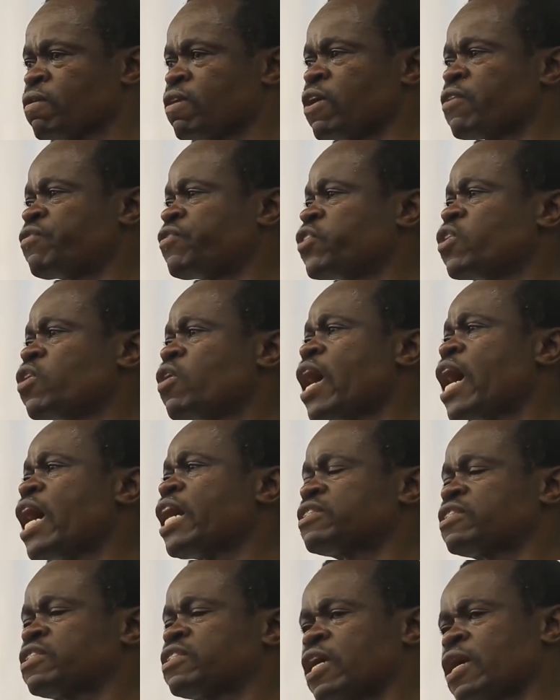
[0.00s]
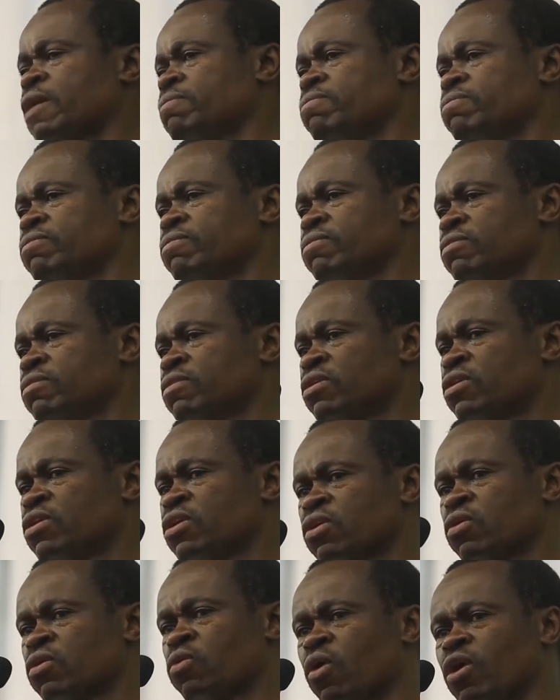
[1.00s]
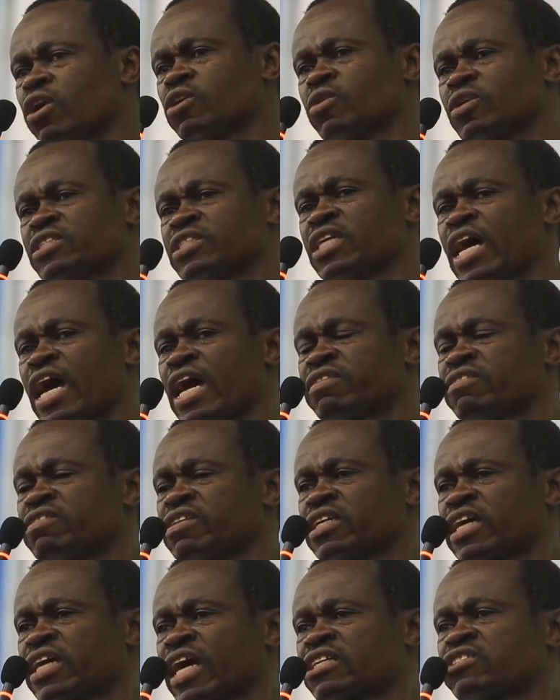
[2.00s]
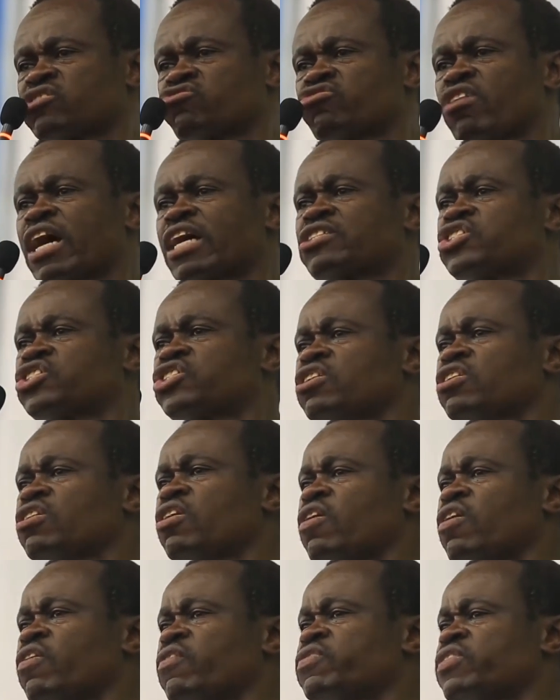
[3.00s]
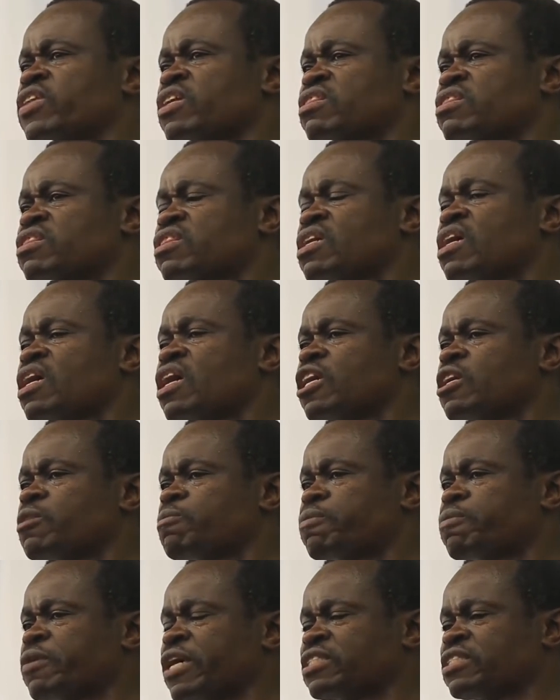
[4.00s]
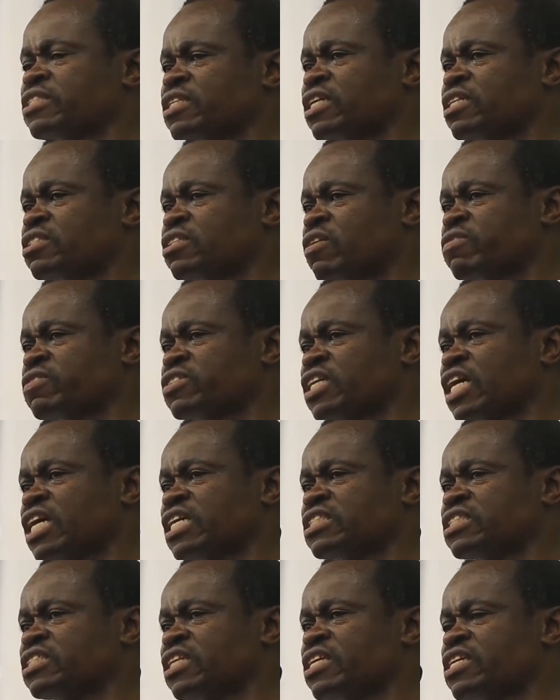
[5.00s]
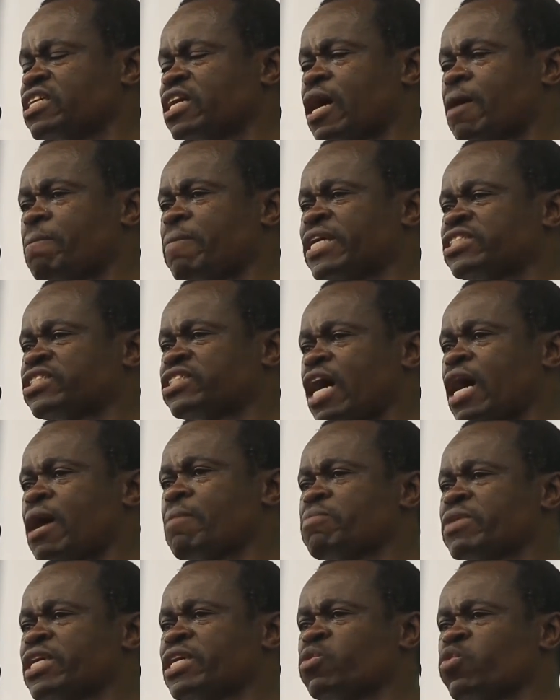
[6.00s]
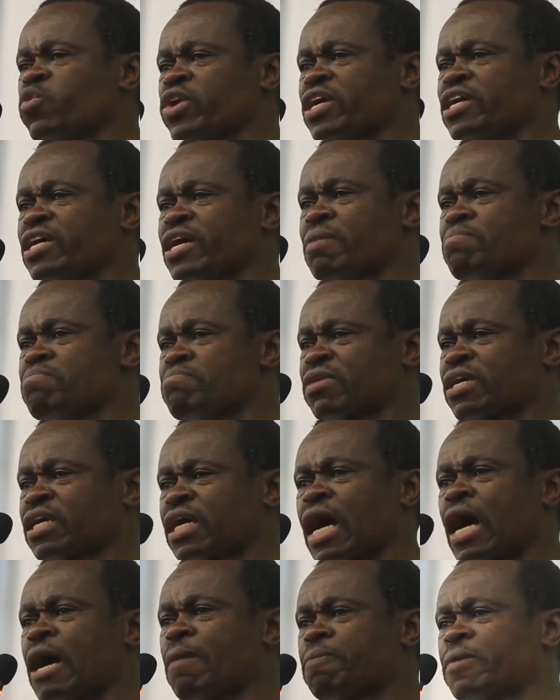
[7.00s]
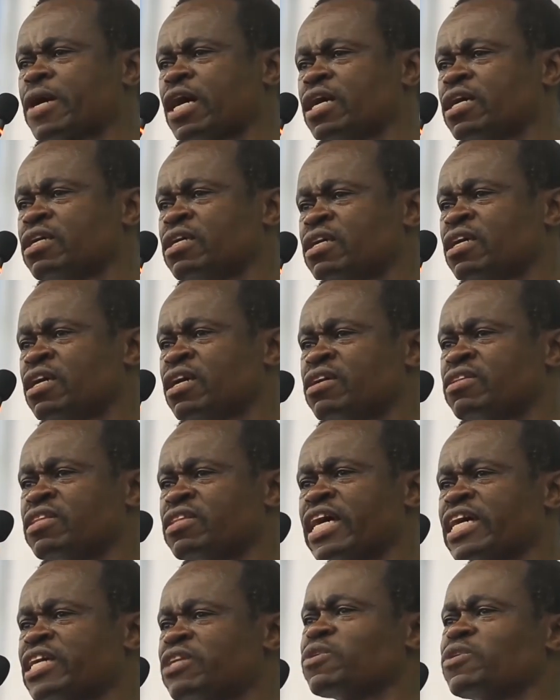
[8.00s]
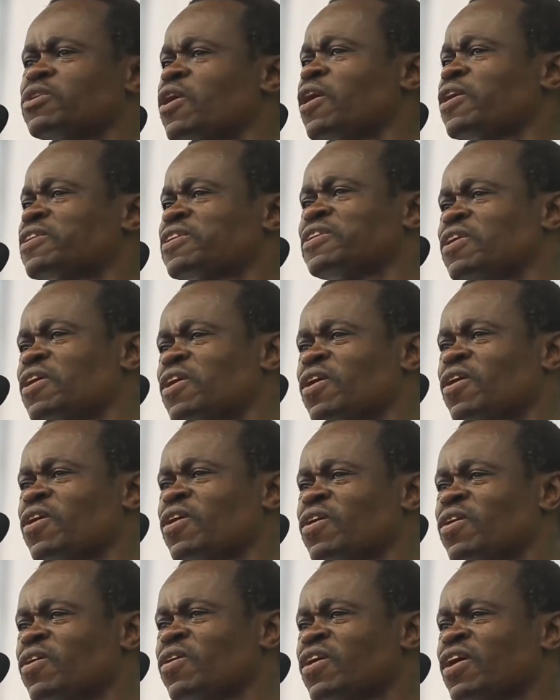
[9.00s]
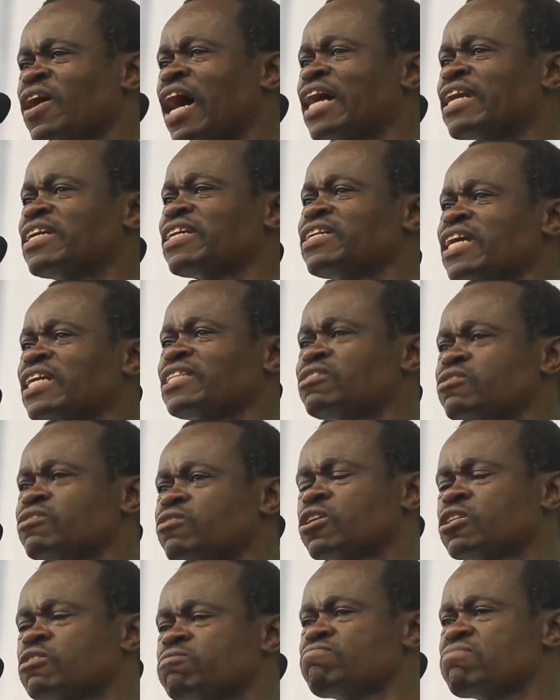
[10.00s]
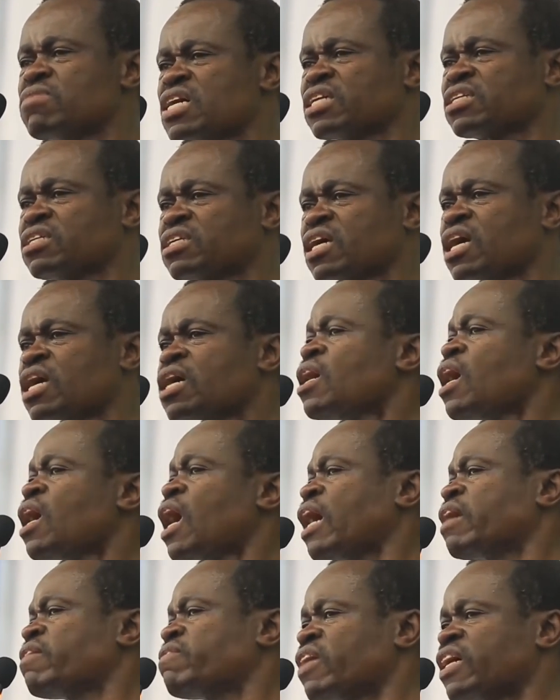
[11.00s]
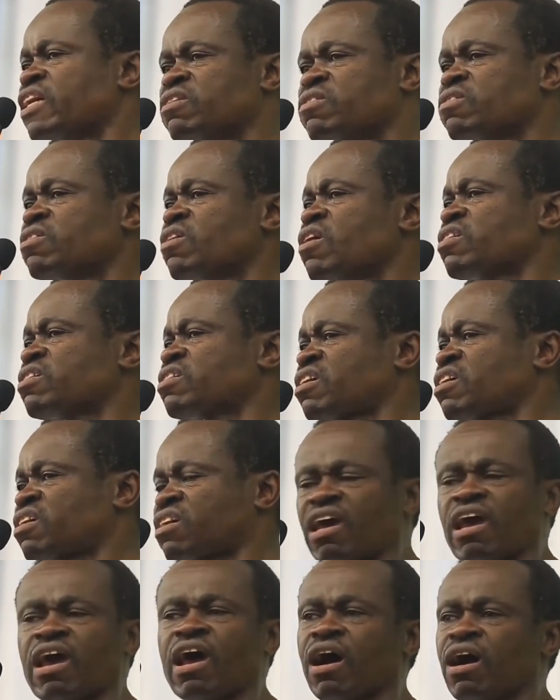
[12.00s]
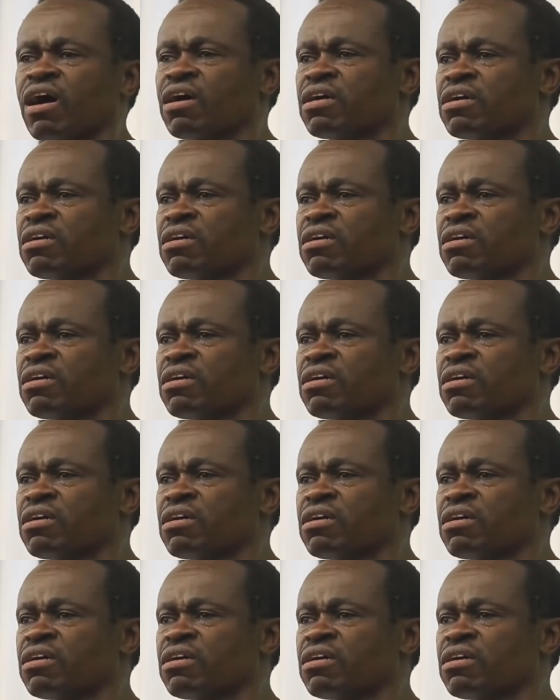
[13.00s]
If you ask them what was the ethnic extraction of the third president of Tanzania, Benjamin William Mkapa, they do not know and it does not matter and they do not care.